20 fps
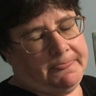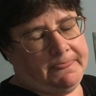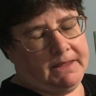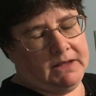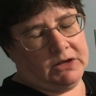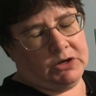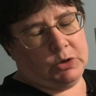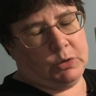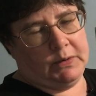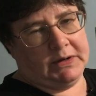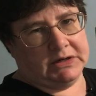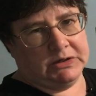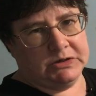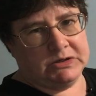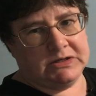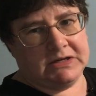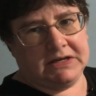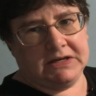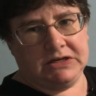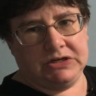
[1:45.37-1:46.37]

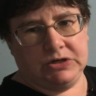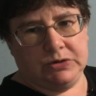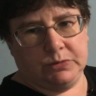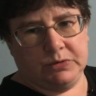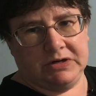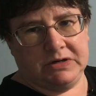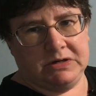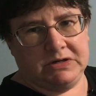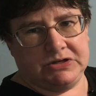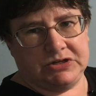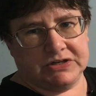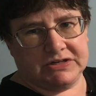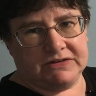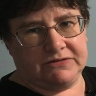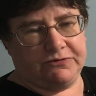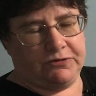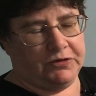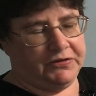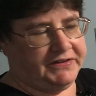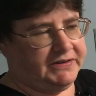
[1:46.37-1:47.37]
quilt. You would just
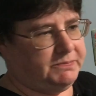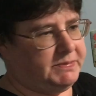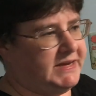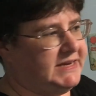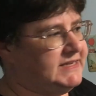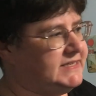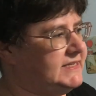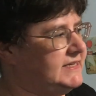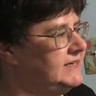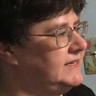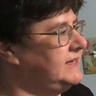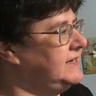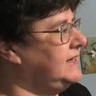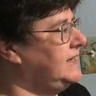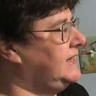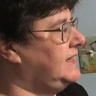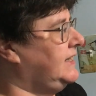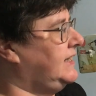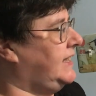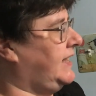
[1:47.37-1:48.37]
fully baste it
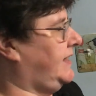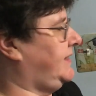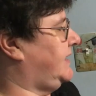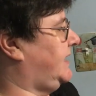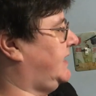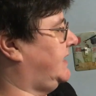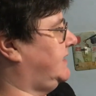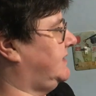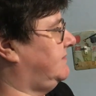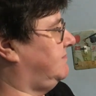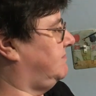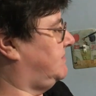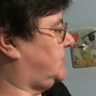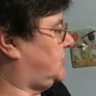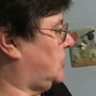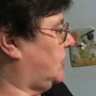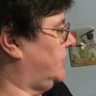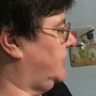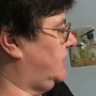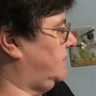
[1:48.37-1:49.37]
and then
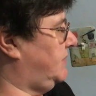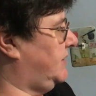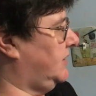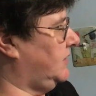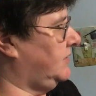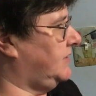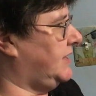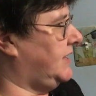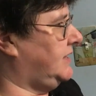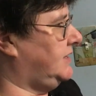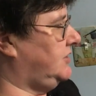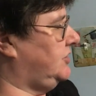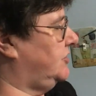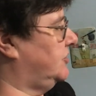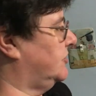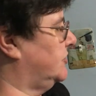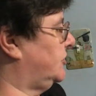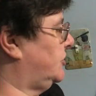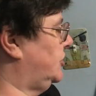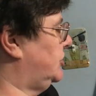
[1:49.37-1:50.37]
start in the middle and
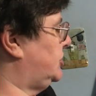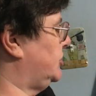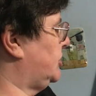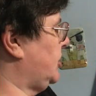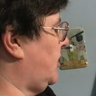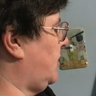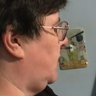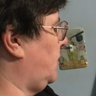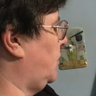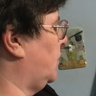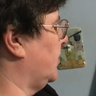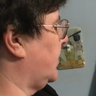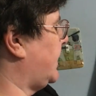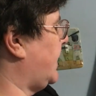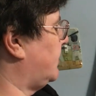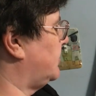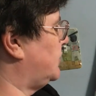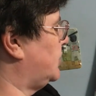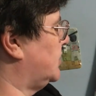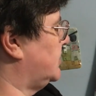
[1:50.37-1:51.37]
you're good to go and work
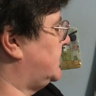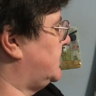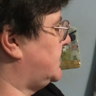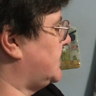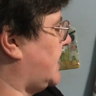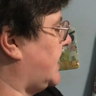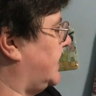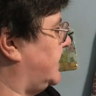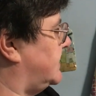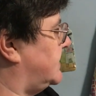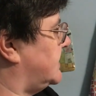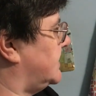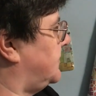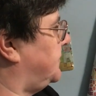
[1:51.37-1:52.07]
out towards the sides.